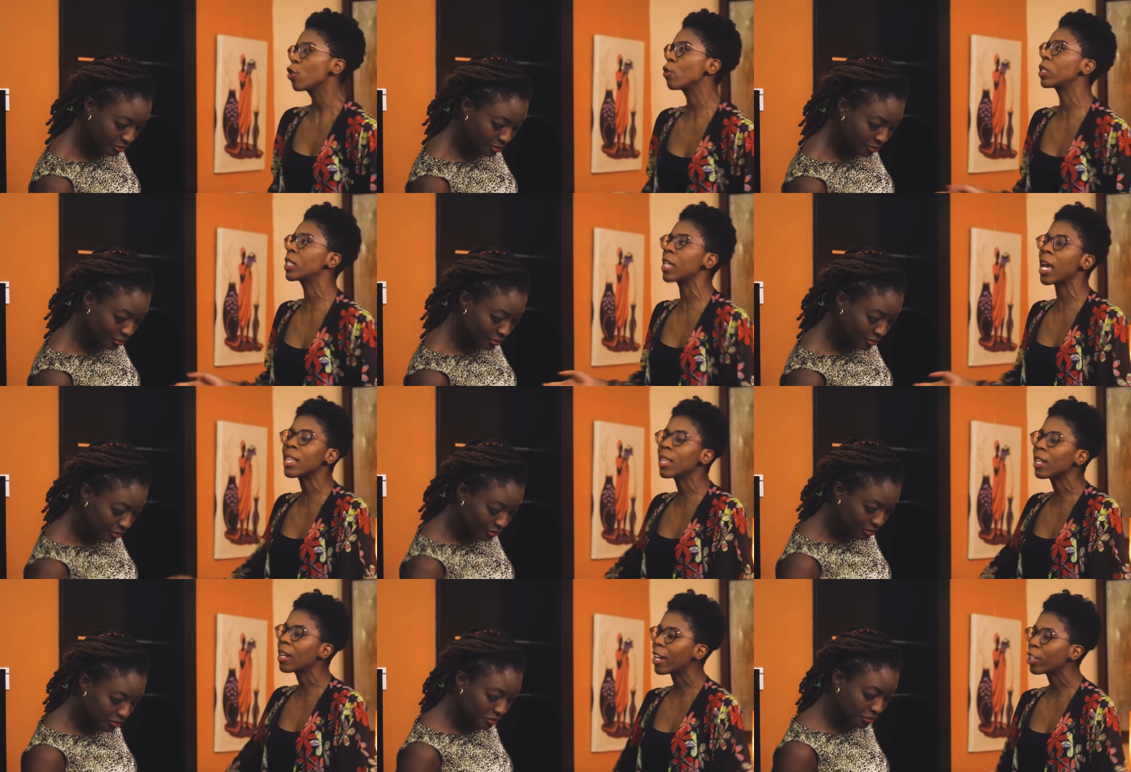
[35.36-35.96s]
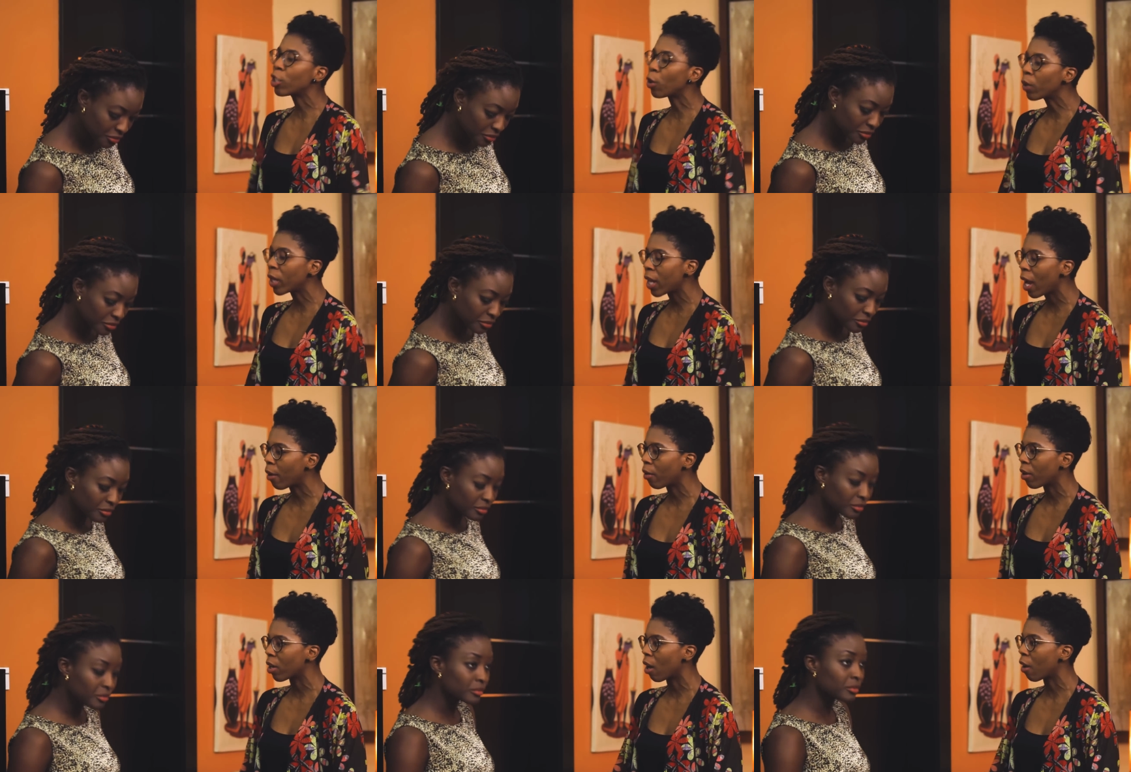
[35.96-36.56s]
Speaker 1: You say that I don't
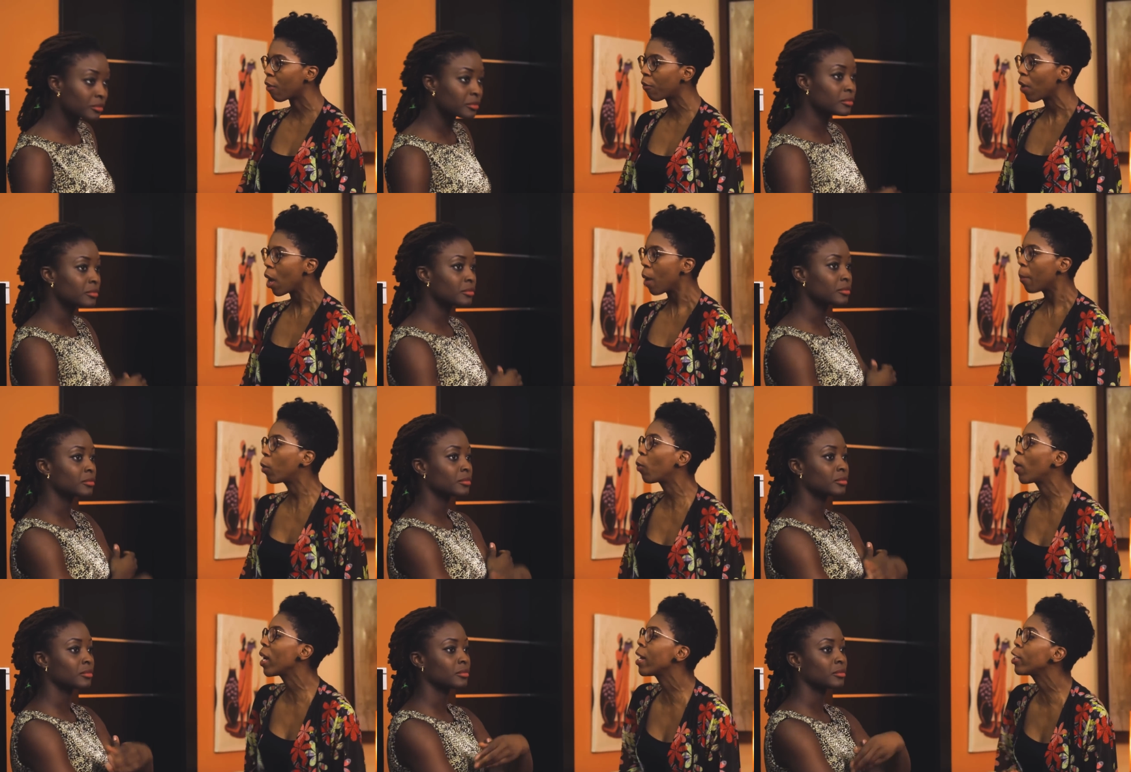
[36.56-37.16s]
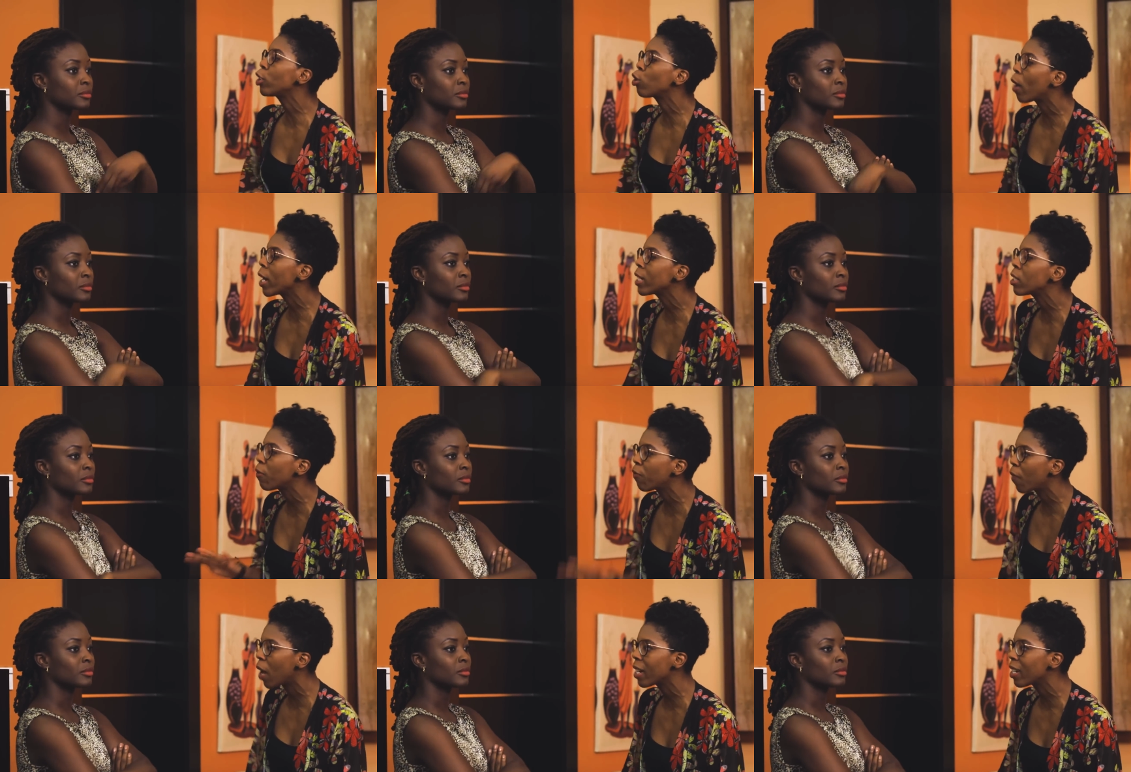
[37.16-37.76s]
care enough. But when I try
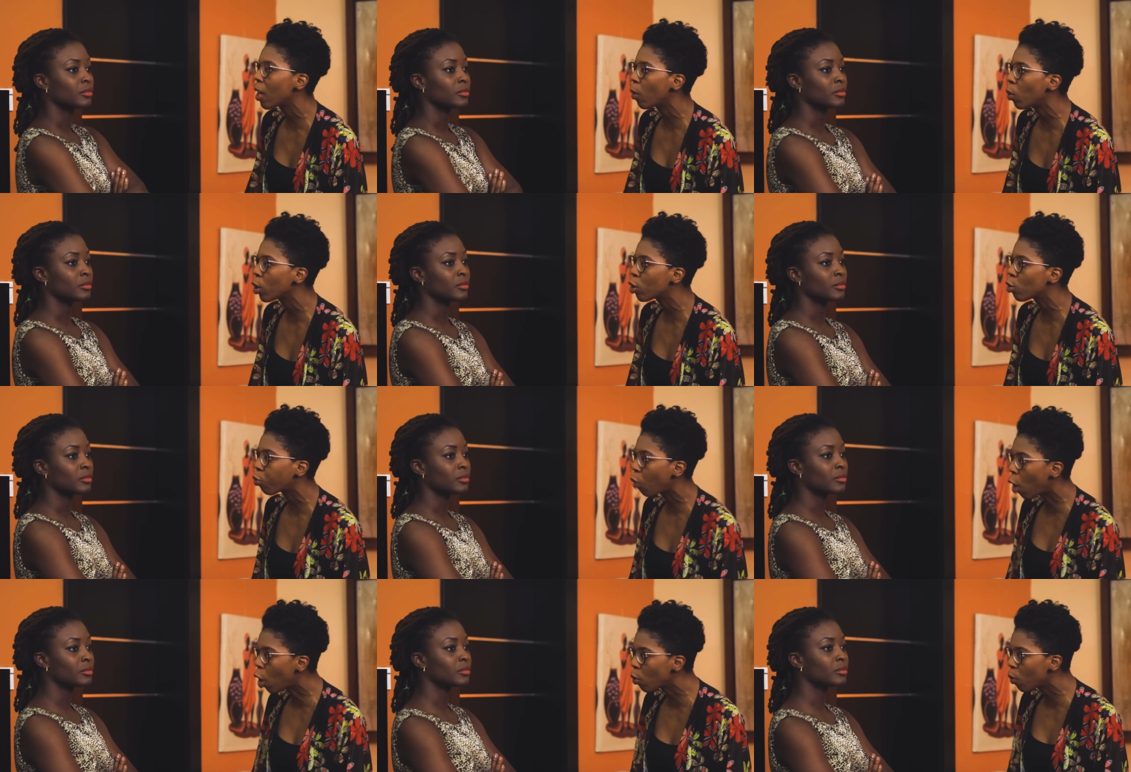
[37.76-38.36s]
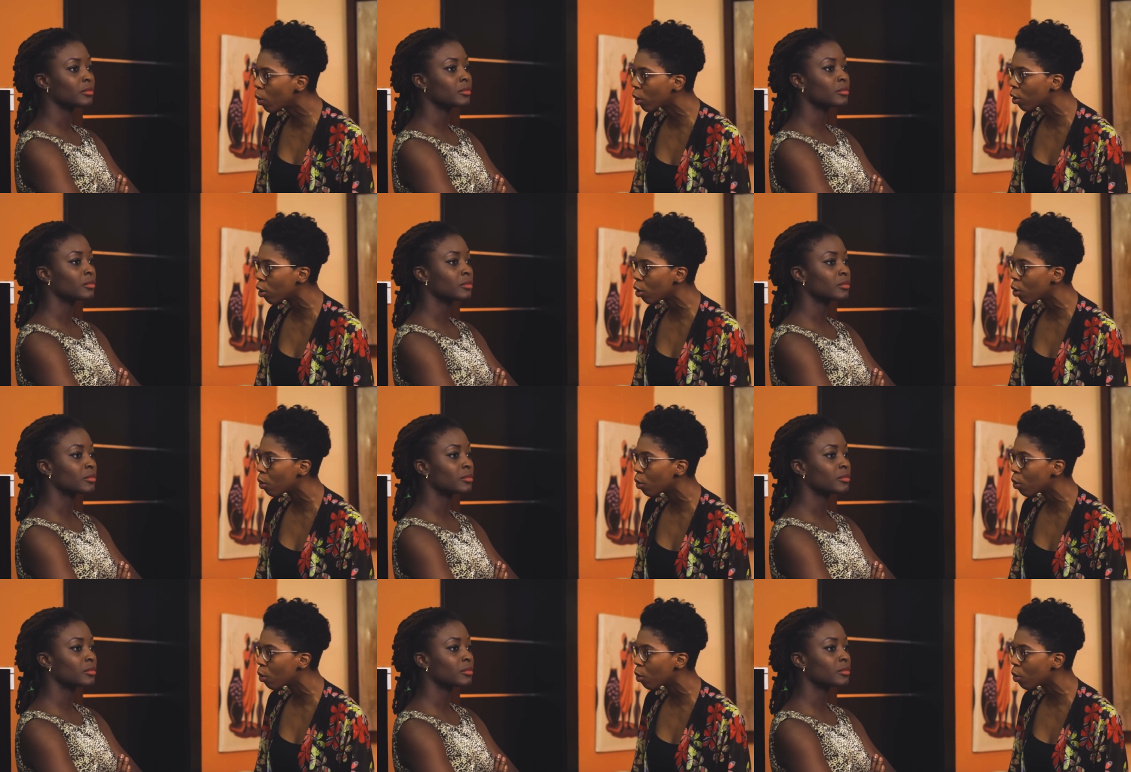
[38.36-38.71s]
to find out what's wrong with